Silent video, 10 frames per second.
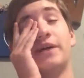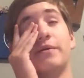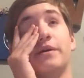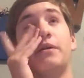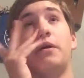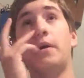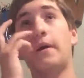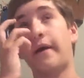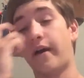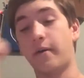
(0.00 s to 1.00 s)
I mean,
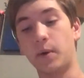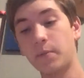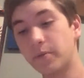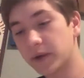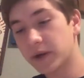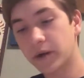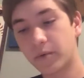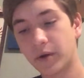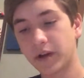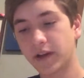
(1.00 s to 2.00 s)
I'm hoping we
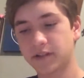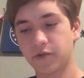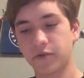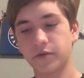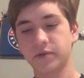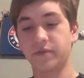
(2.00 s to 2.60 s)
can win against Cardinals.